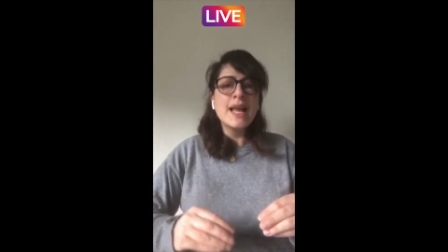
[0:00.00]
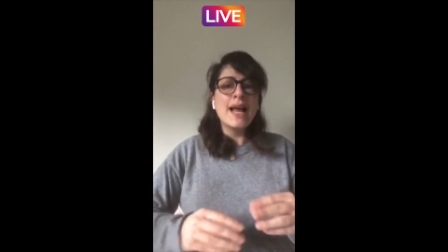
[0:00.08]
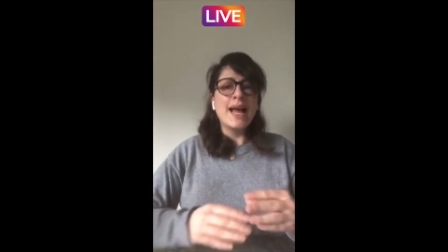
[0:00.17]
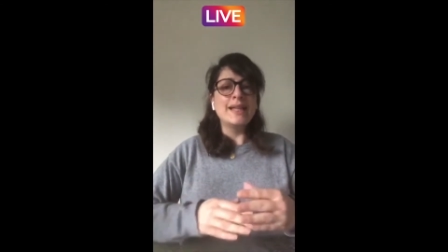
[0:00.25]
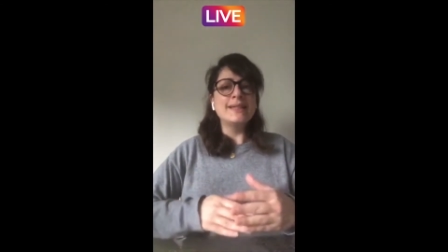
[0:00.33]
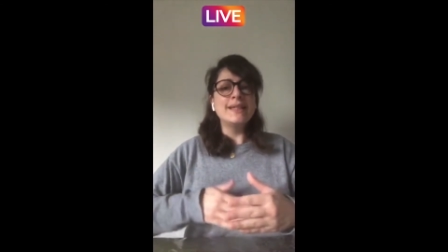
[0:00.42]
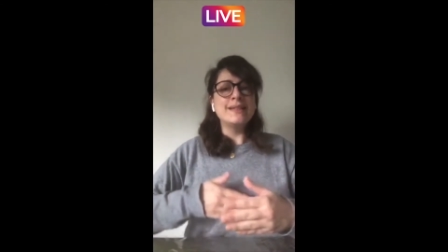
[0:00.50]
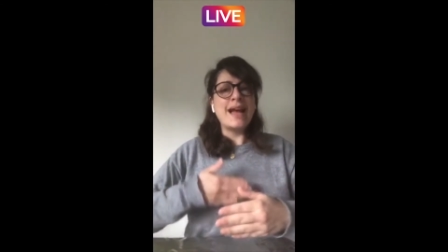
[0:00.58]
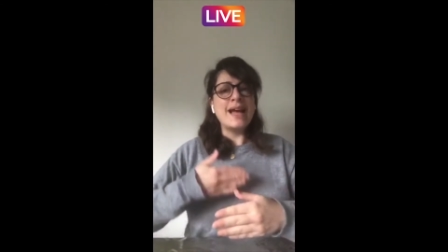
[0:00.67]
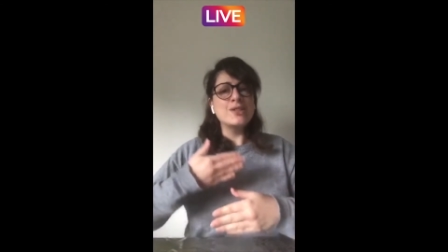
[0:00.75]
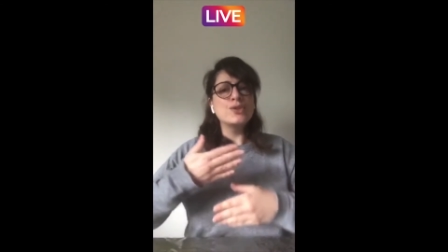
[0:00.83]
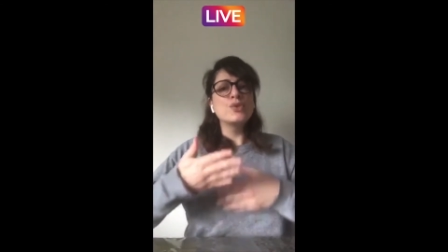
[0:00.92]
and it
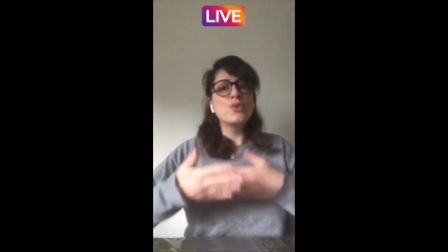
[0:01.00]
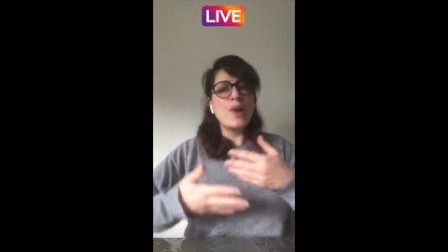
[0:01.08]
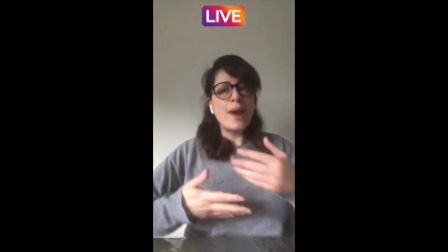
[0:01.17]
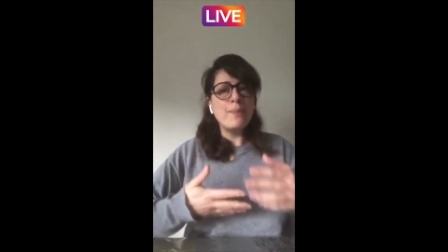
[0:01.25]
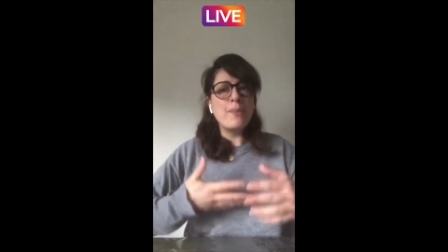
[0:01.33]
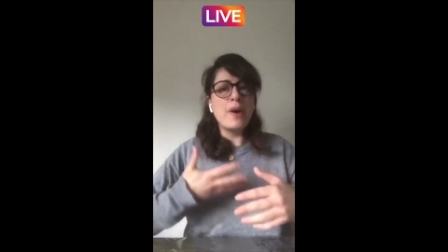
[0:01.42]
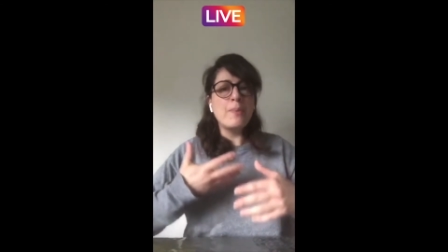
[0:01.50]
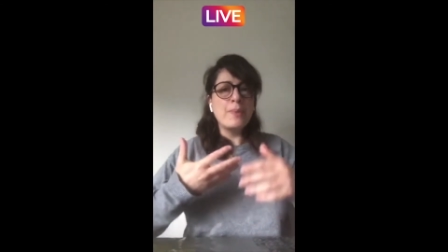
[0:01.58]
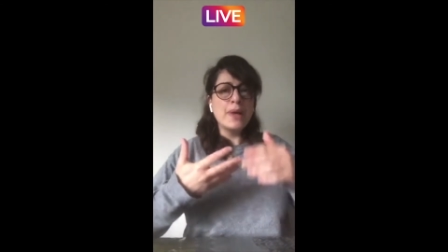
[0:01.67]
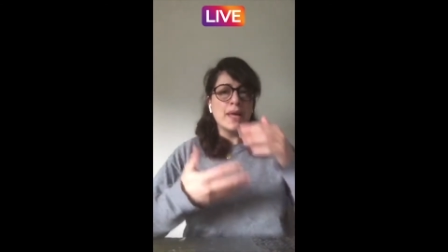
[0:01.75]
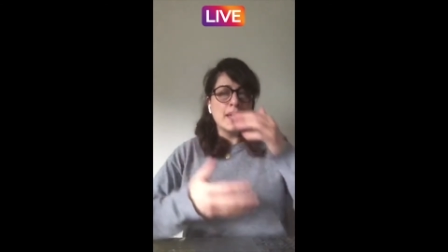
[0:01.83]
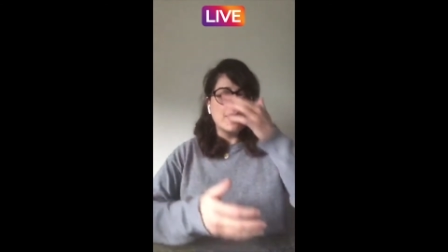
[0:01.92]
has to wrap up
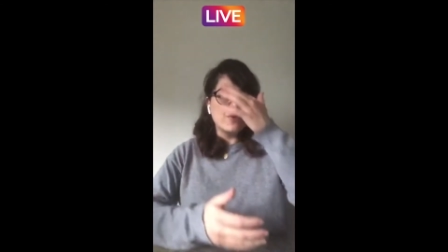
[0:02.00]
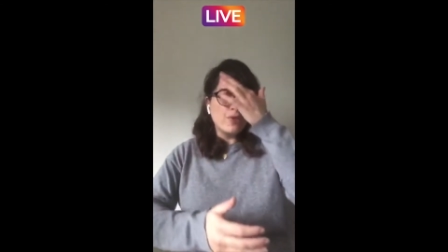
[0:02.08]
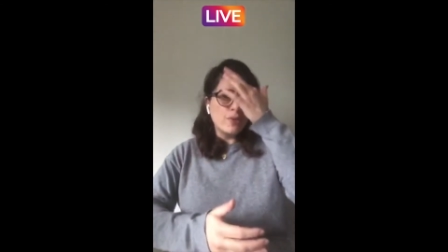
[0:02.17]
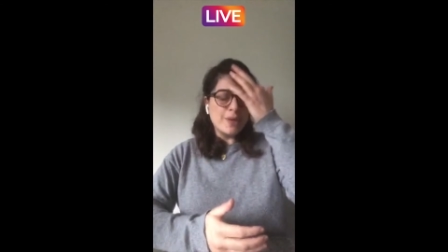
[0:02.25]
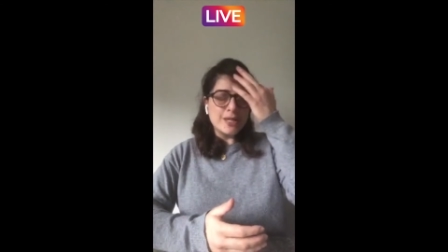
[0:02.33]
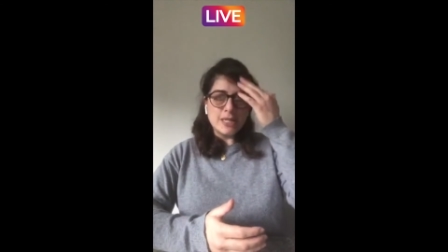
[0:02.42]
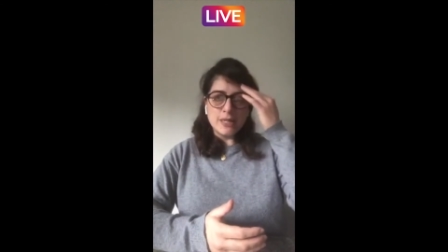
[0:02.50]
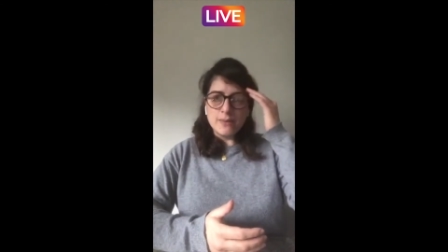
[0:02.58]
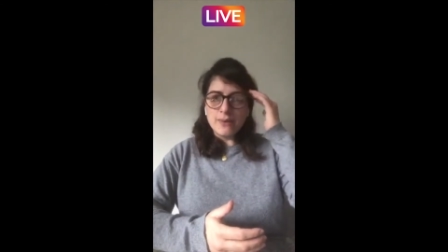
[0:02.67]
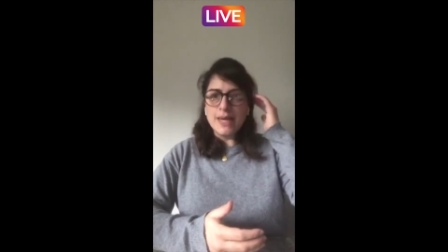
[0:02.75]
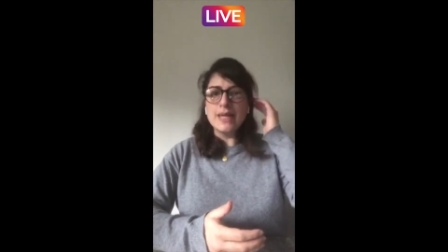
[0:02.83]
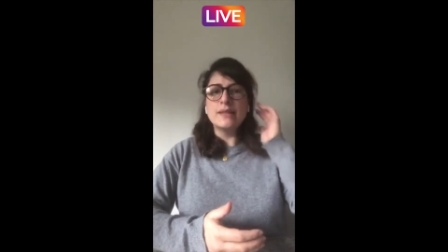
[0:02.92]
information
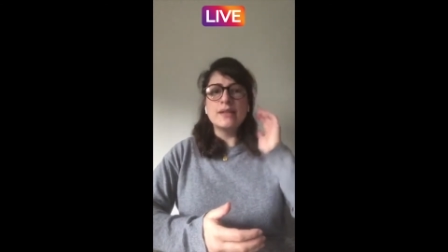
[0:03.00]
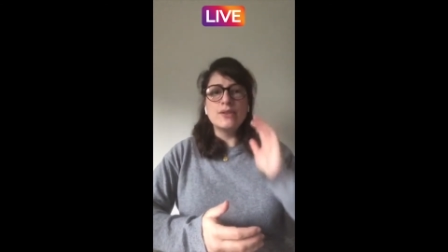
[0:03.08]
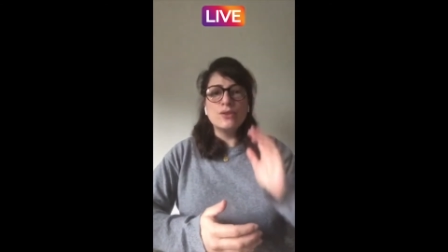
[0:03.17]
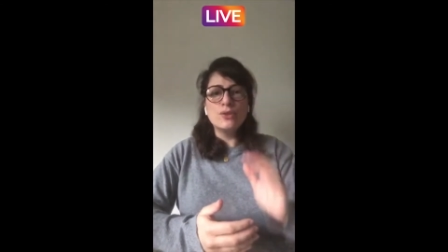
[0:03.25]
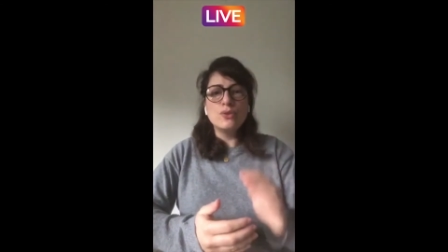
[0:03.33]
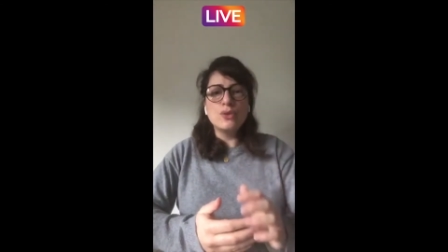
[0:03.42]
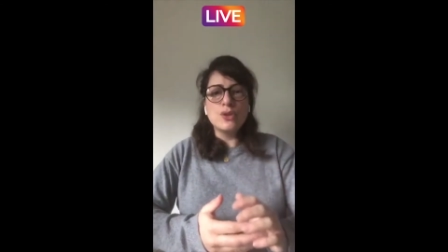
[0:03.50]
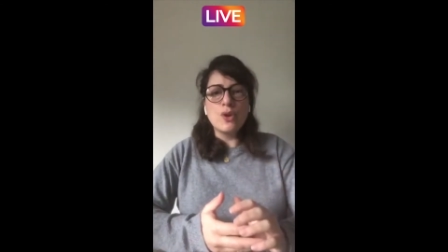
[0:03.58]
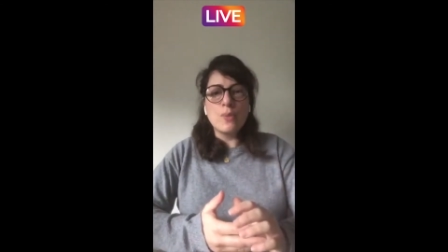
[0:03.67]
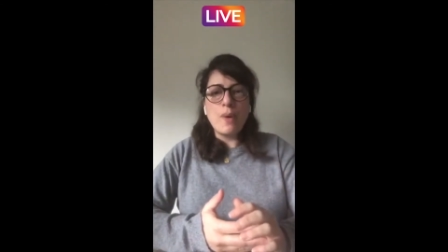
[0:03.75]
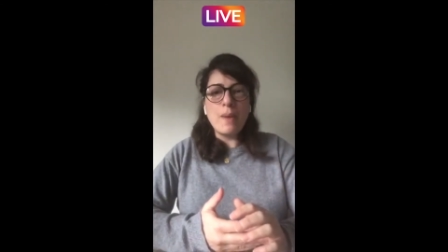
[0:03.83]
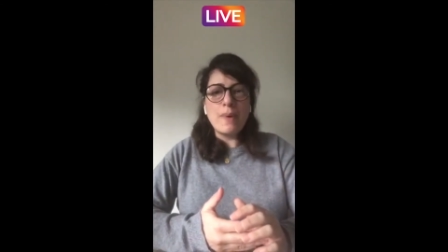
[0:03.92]
related to your
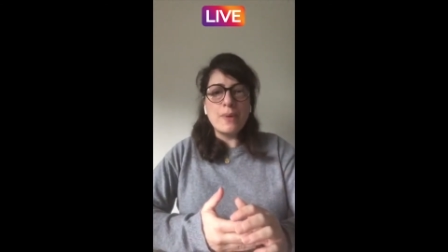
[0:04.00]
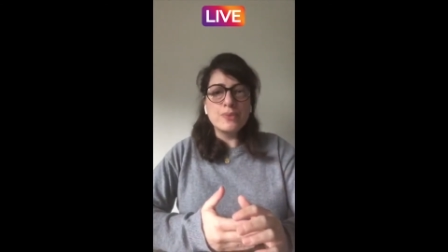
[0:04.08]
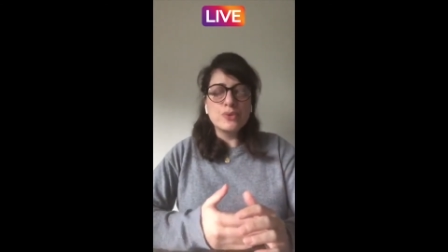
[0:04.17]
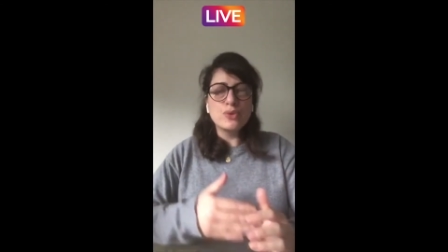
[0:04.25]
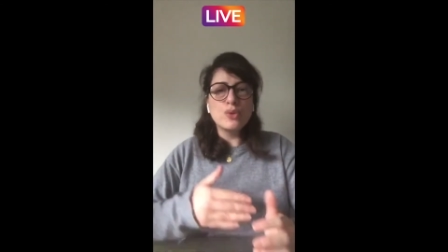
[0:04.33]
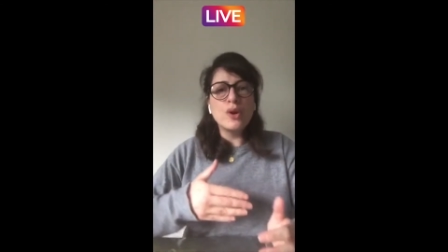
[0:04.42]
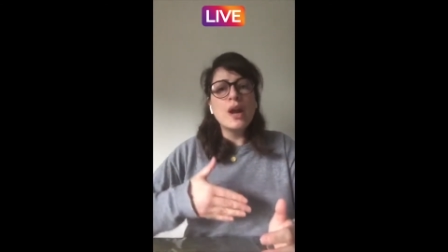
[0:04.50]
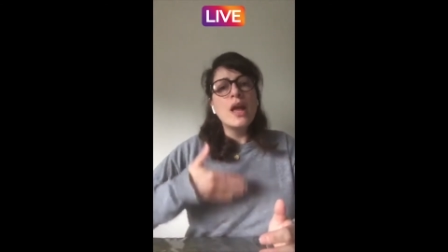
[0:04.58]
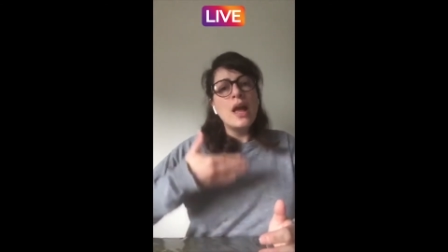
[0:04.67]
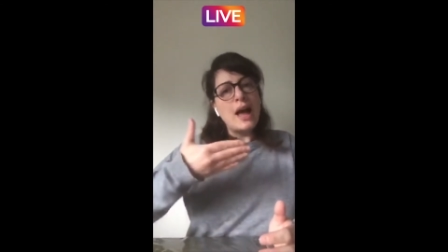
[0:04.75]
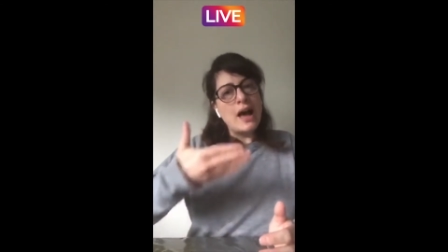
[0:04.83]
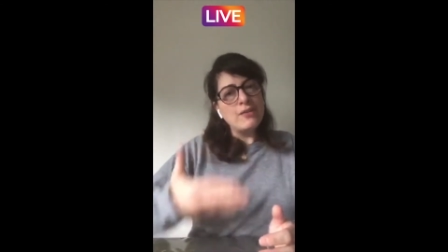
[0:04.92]
pop-up store
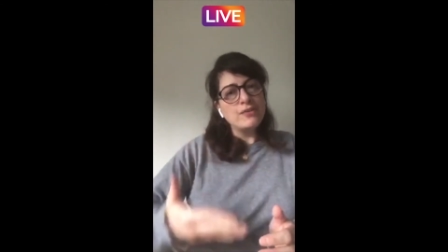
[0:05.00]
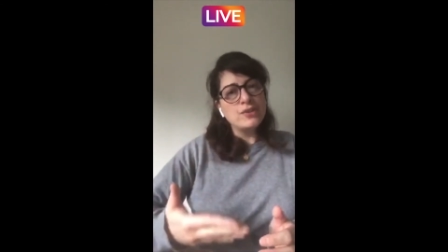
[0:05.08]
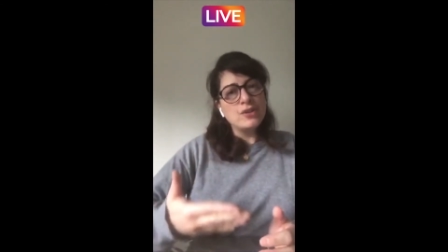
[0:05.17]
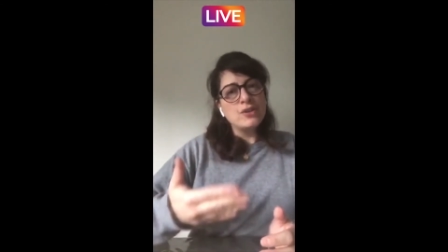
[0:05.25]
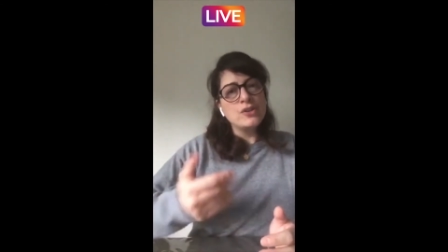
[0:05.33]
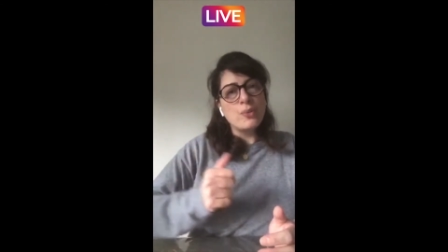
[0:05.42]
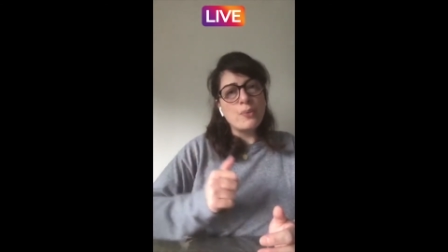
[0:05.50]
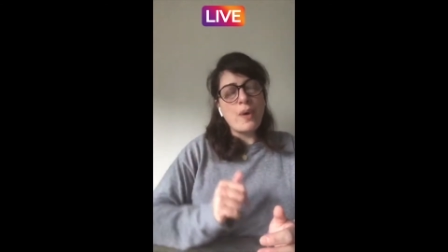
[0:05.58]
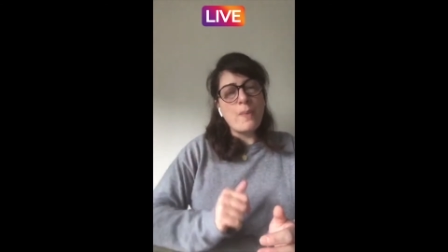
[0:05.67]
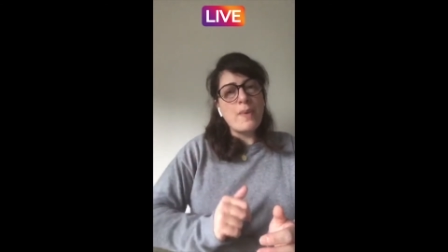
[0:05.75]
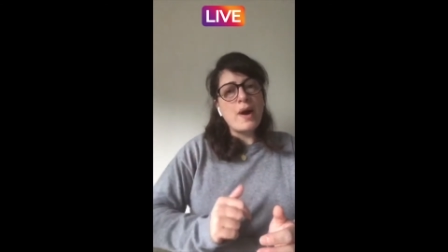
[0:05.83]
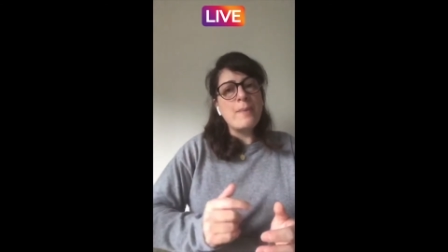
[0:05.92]
after your
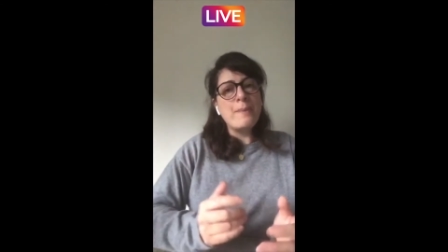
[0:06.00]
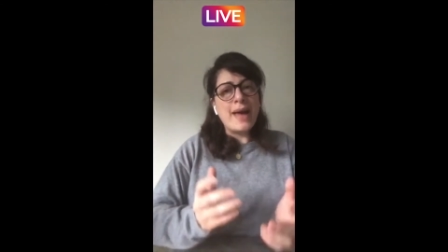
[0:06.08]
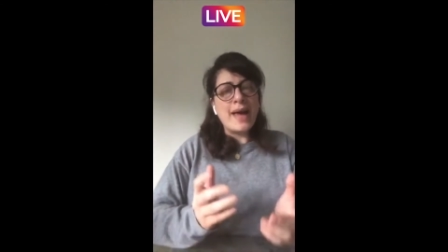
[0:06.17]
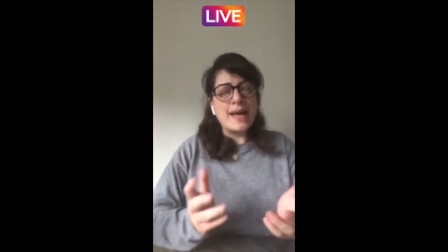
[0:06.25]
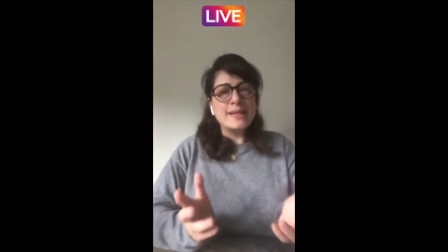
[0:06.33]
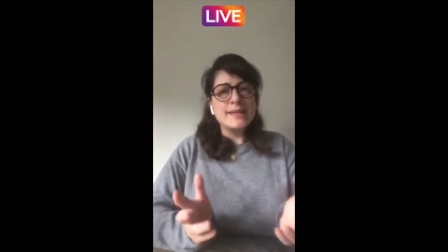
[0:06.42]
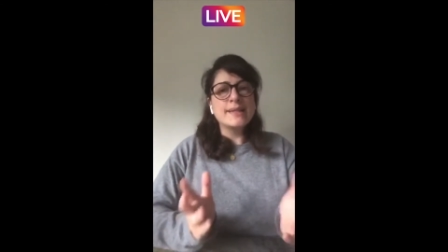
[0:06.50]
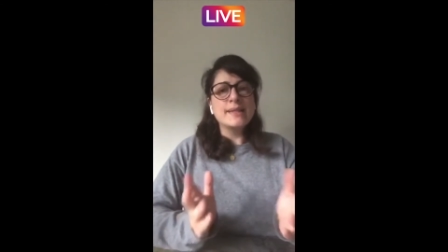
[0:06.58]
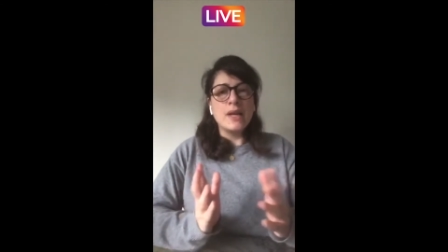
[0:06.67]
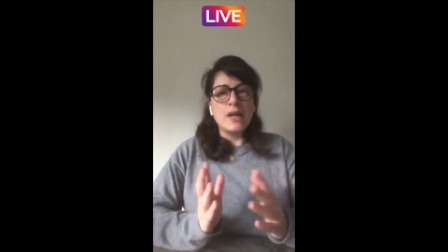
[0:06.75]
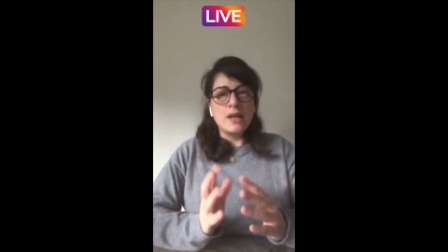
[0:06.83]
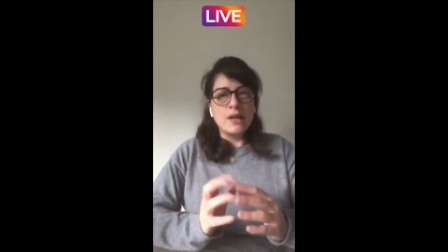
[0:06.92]
pop-up has
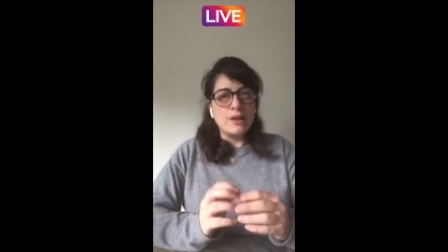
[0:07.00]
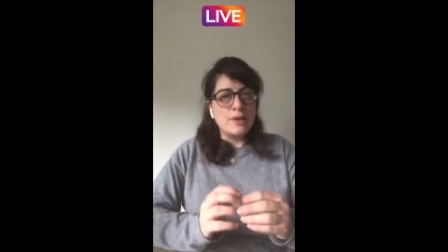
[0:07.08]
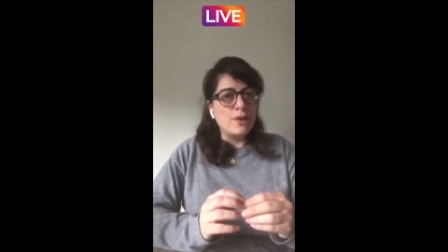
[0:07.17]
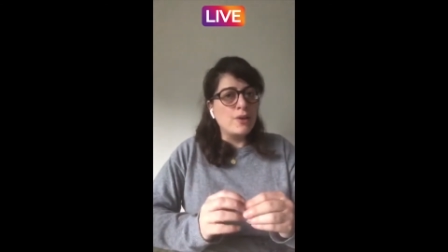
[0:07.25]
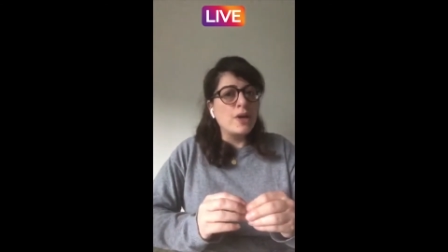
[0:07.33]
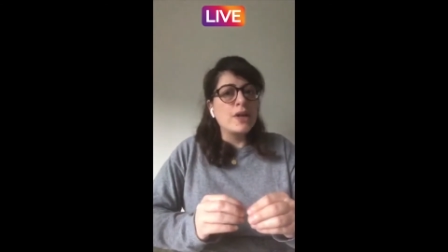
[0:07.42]
uh, uh,